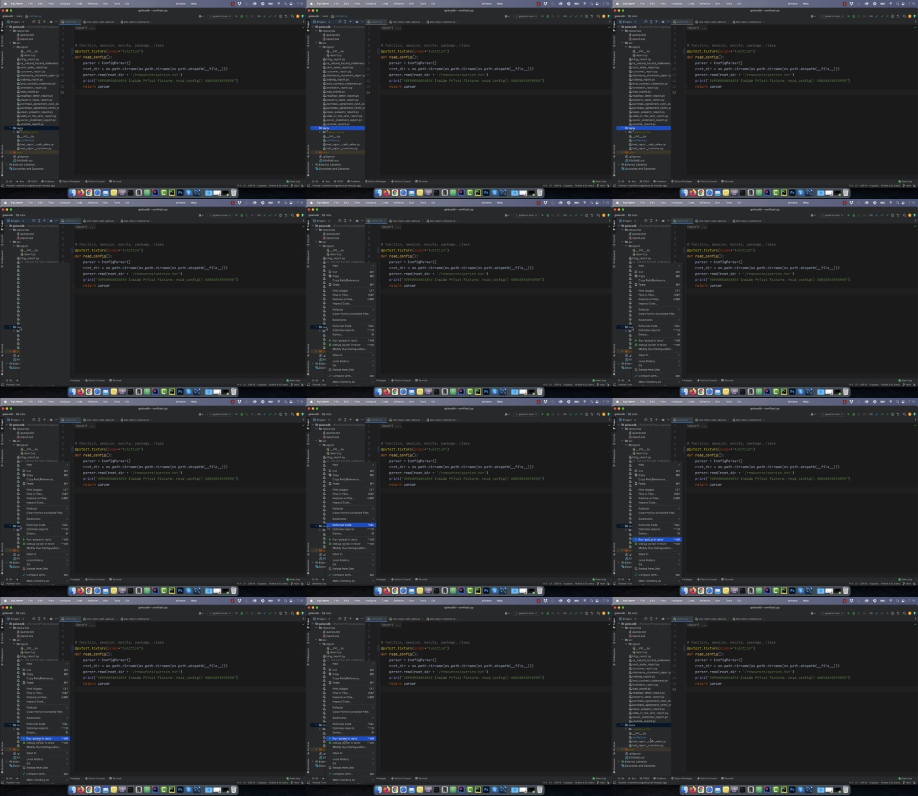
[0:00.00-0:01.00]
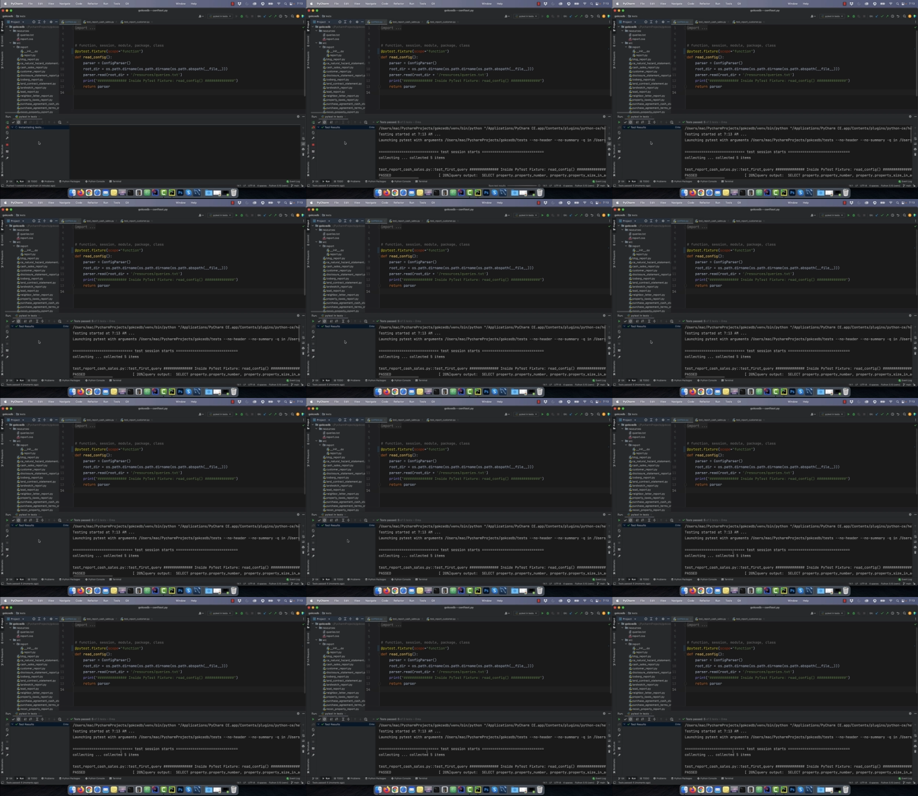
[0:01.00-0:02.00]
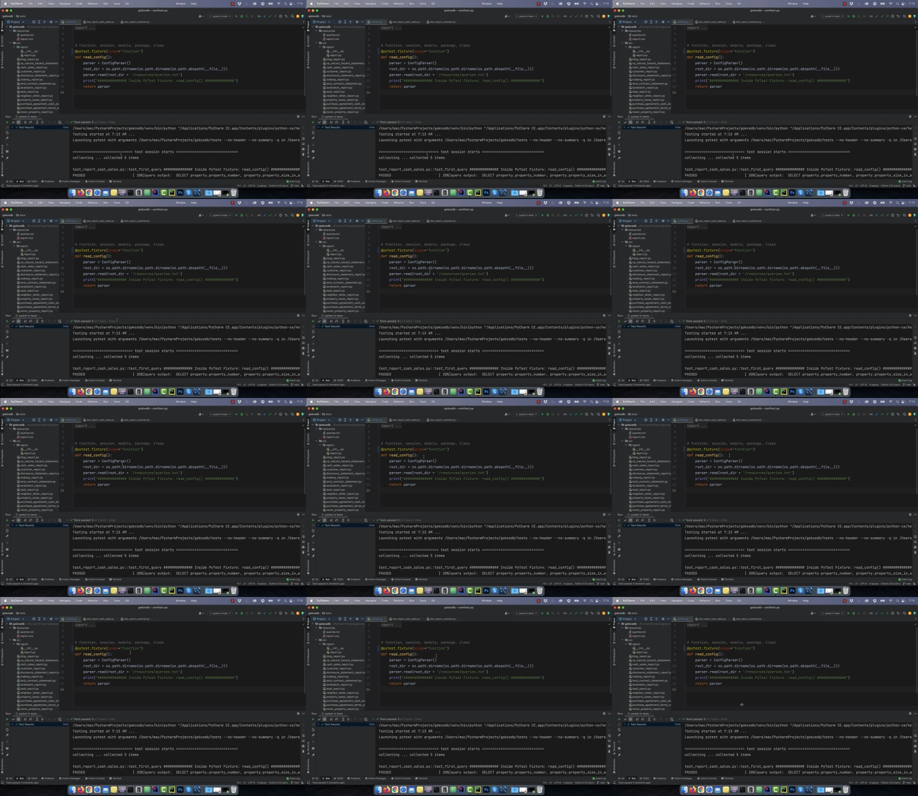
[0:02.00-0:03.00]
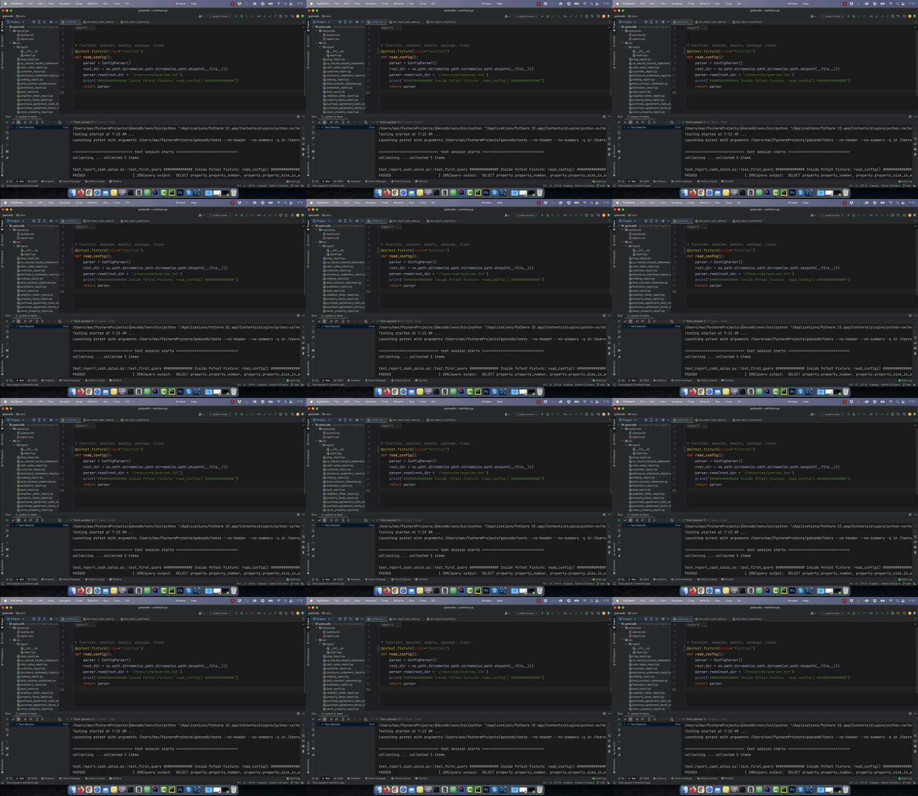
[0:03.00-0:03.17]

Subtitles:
(no speaker visible)